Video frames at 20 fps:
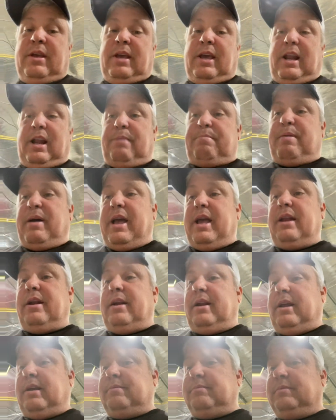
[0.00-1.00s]
and I
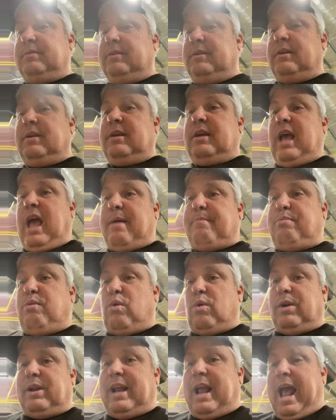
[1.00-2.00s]
painted it and
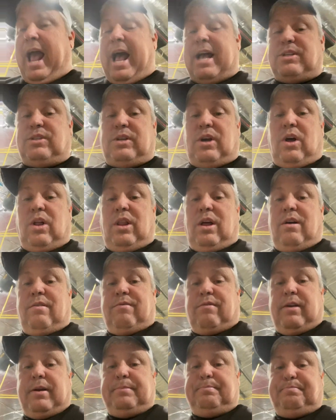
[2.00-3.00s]
poured gas all
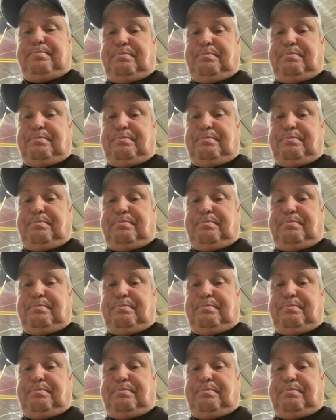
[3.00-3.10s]
over it